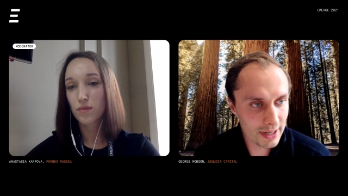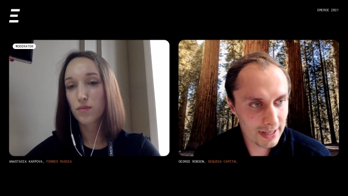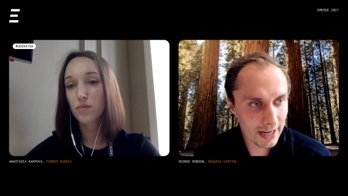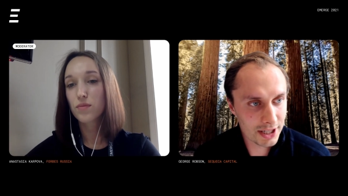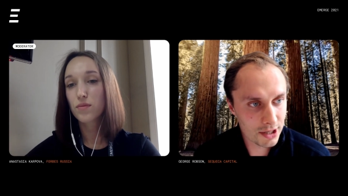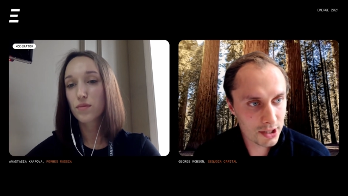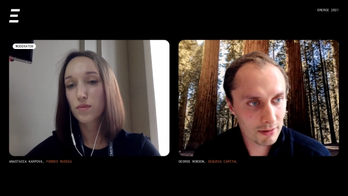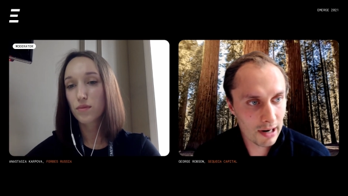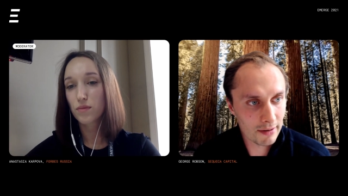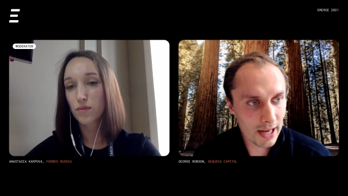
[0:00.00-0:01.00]
Speaker 1: is actually
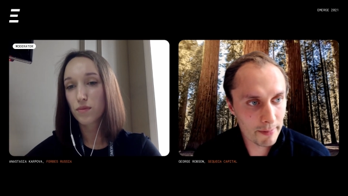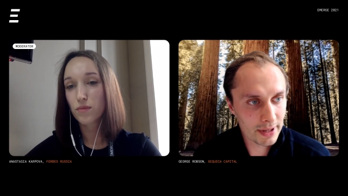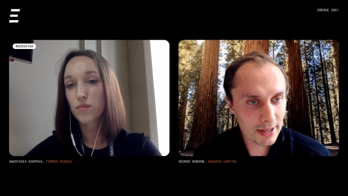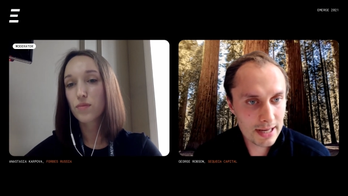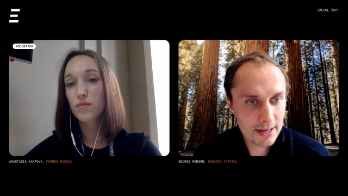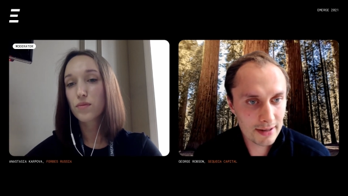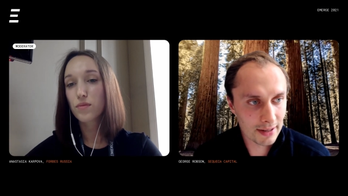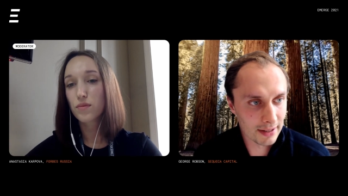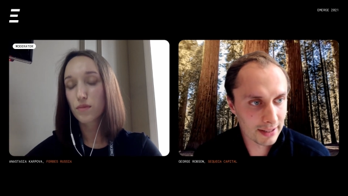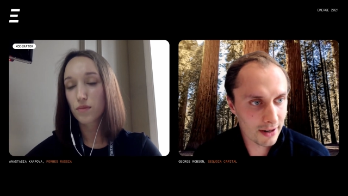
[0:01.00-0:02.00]
just around empathy.
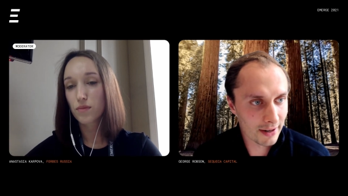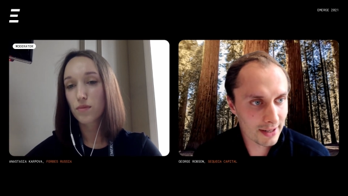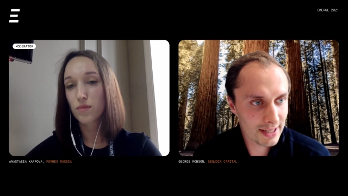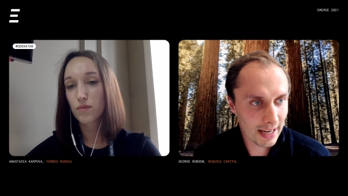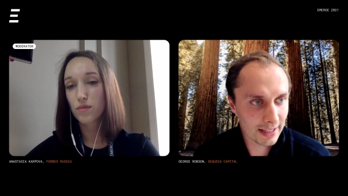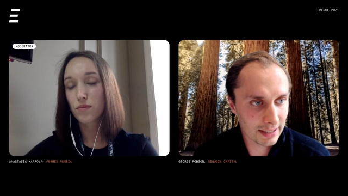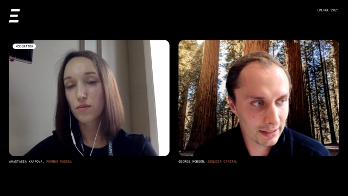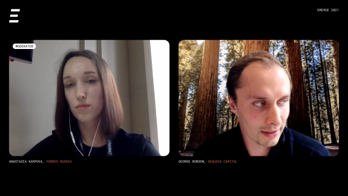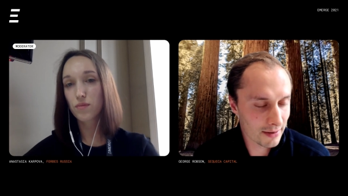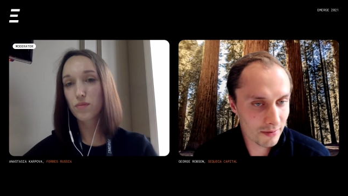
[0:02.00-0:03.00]
I think
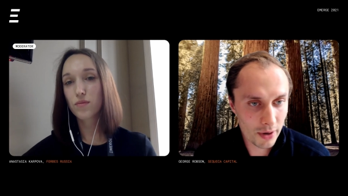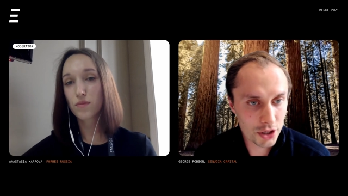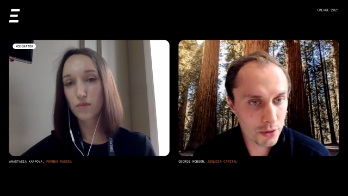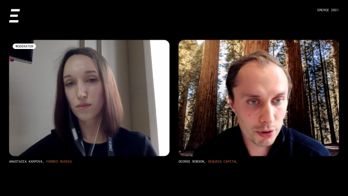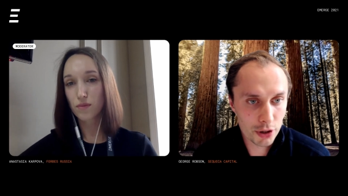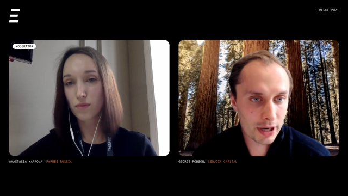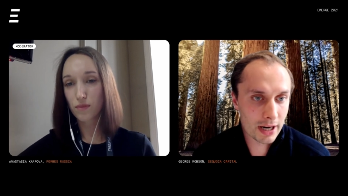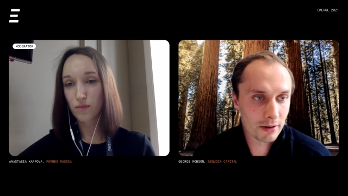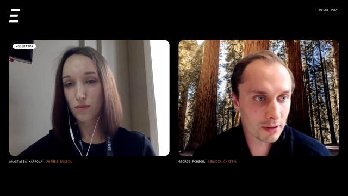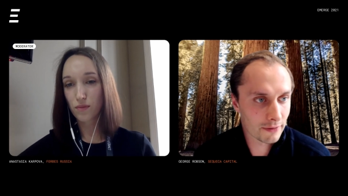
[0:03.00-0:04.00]
understanding that when you push
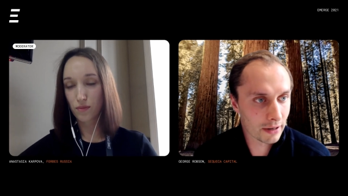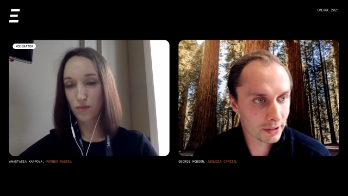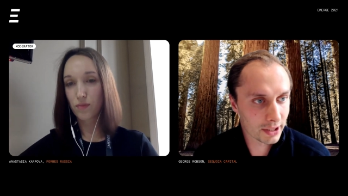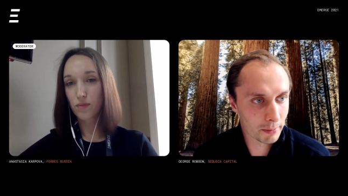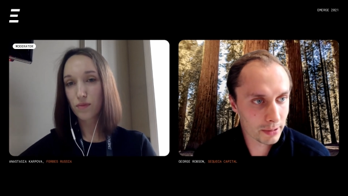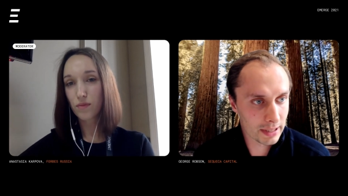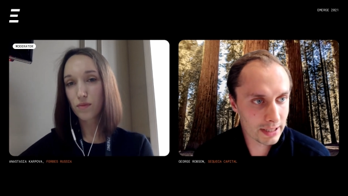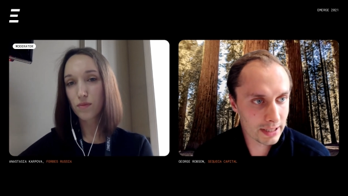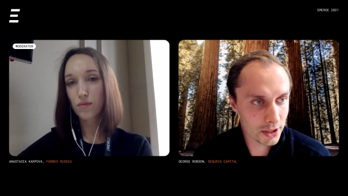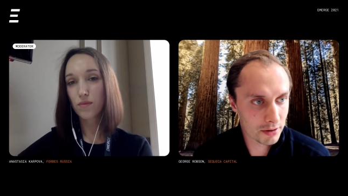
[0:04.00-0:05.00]
out to found a
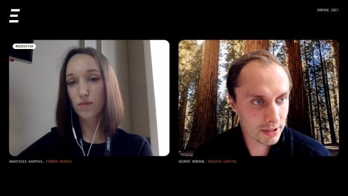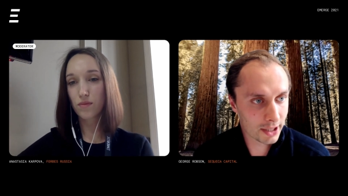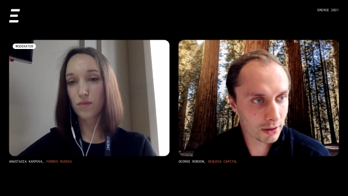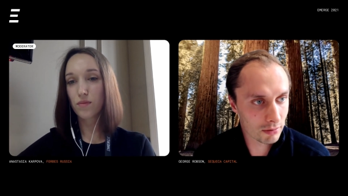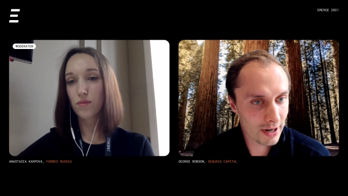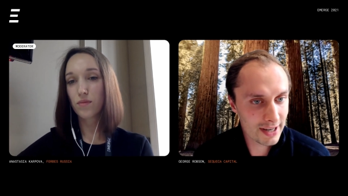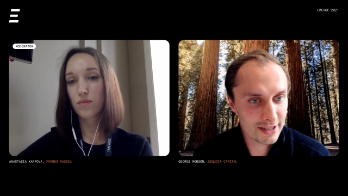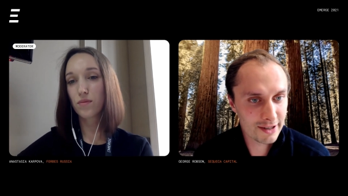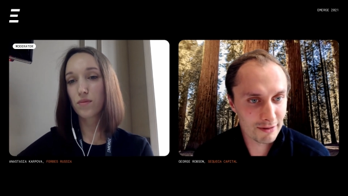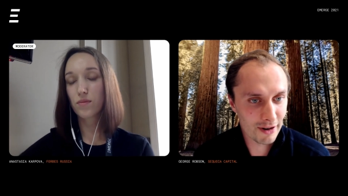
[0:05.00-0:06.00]
company and you take a
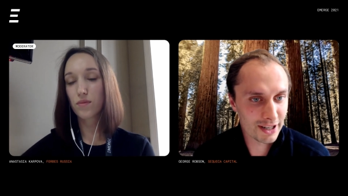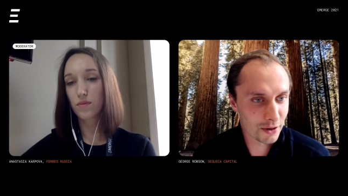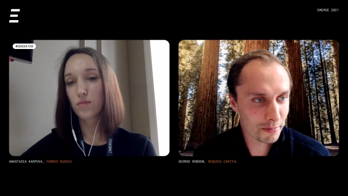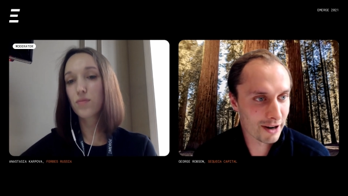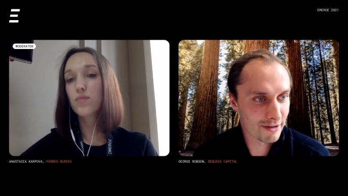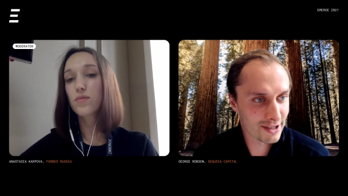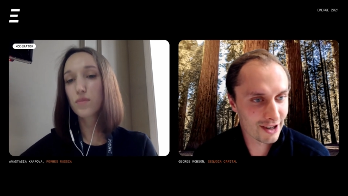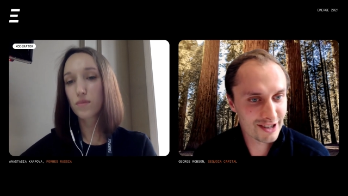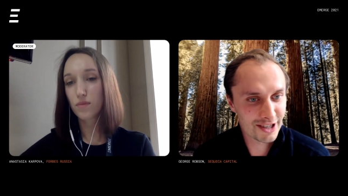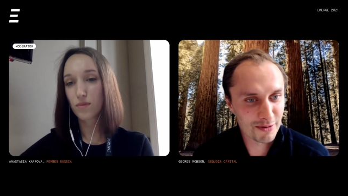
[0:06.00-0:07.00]
risk, right? Your
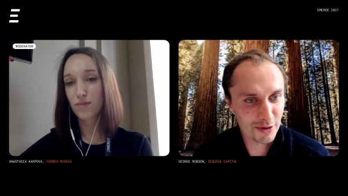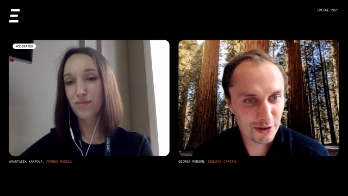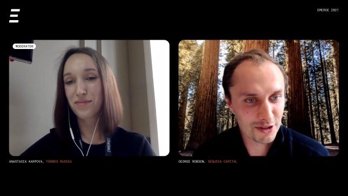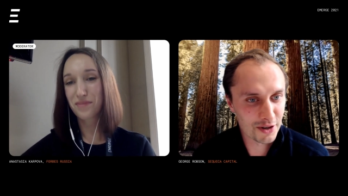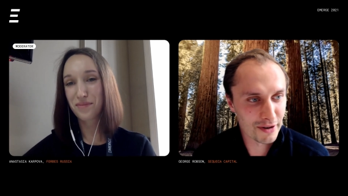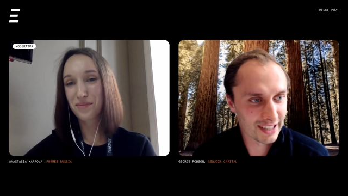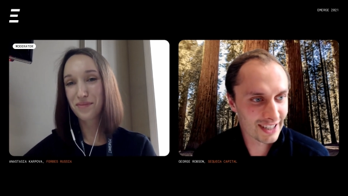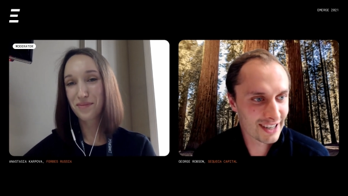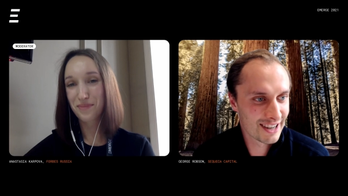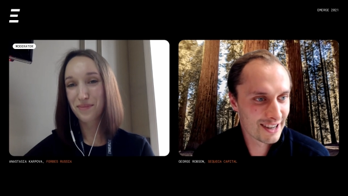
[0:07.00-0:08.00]
parents ask you, what are you
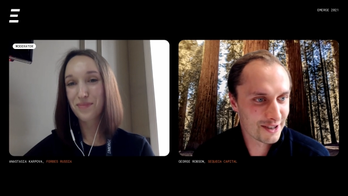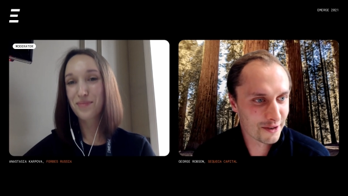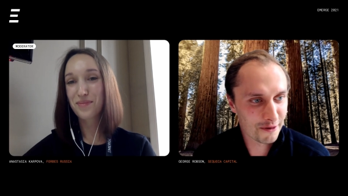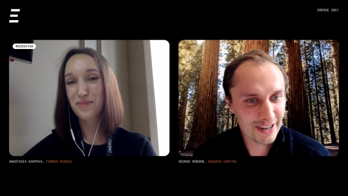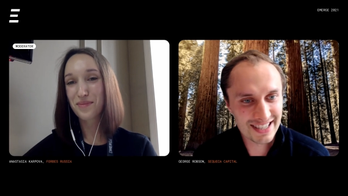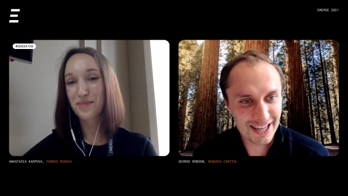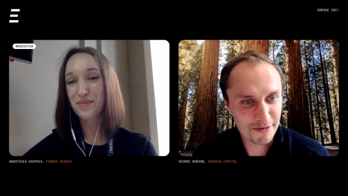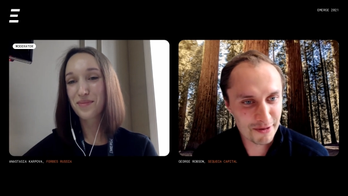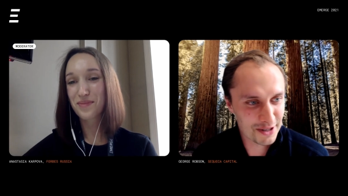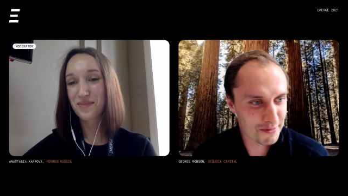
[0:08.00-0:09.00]
doing? Your friends
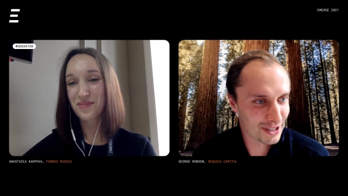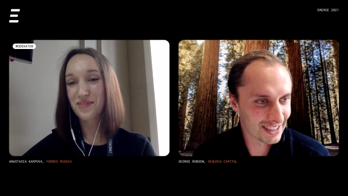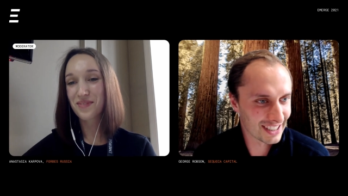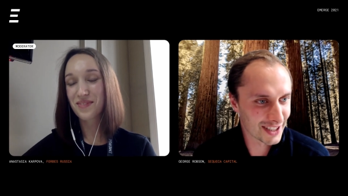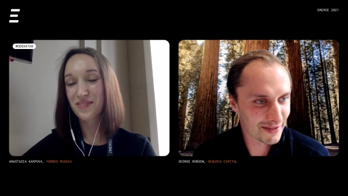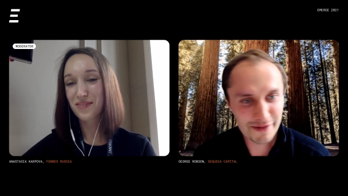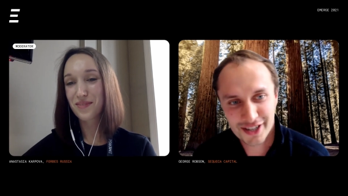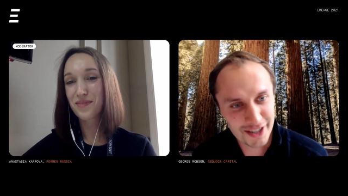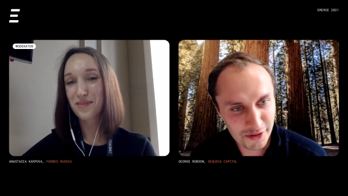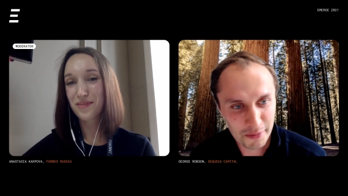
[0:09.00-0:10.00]
say, what are you building? They've
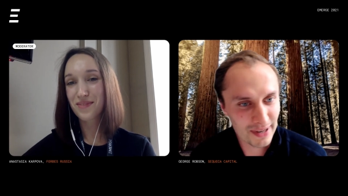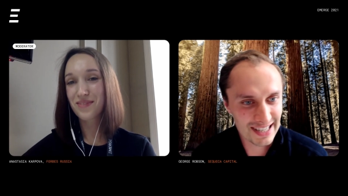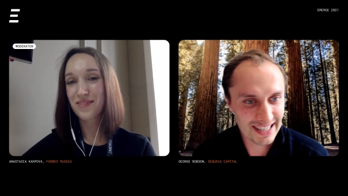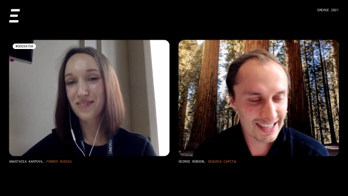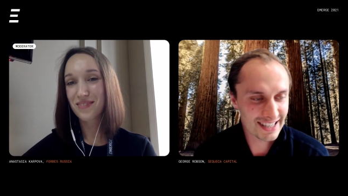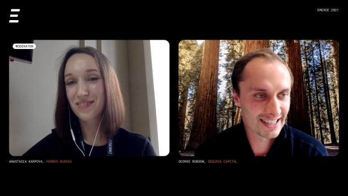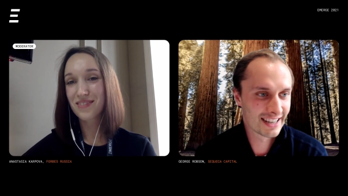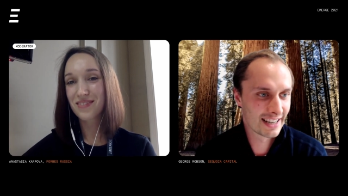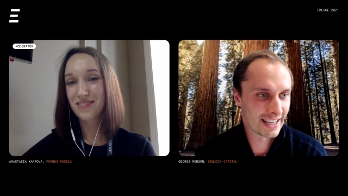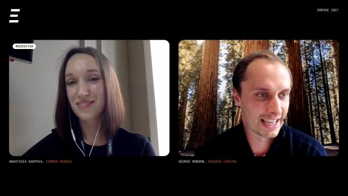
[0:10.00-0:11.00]
never heard of your
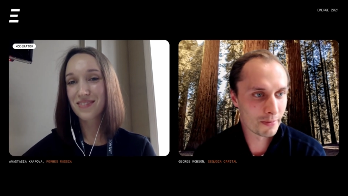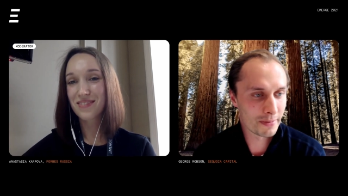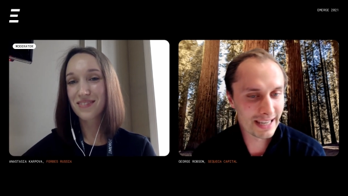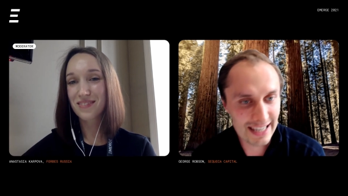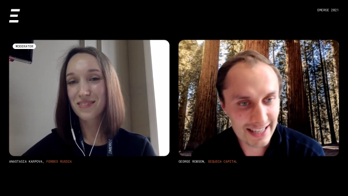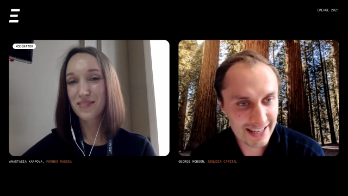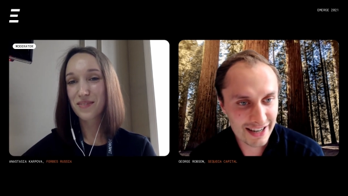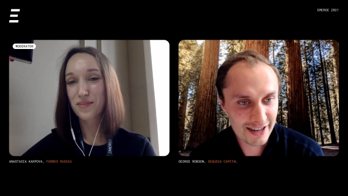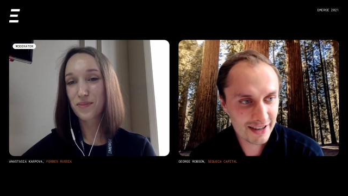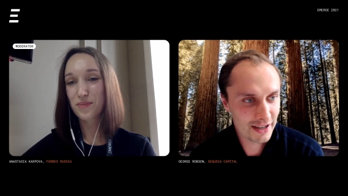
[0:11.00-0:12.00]
business. It would be
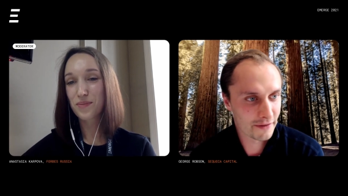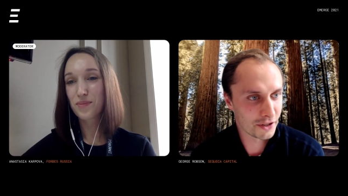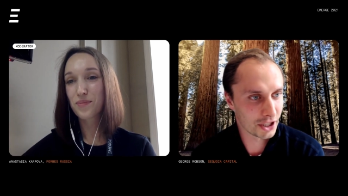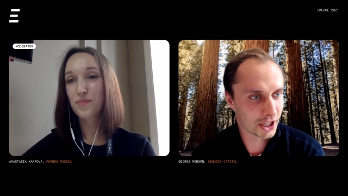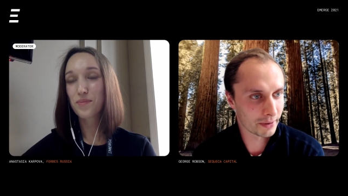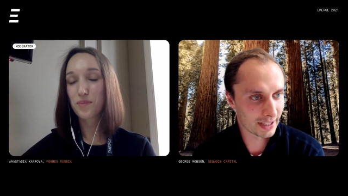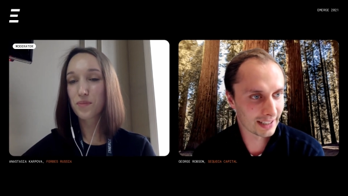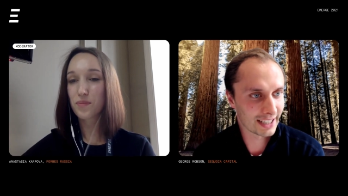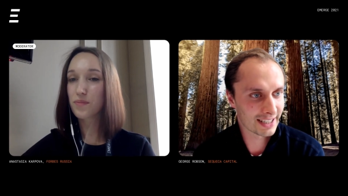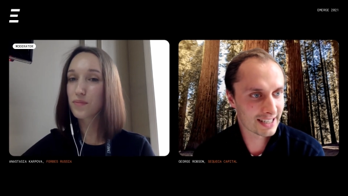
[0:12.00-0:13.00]
easier for you go and collect a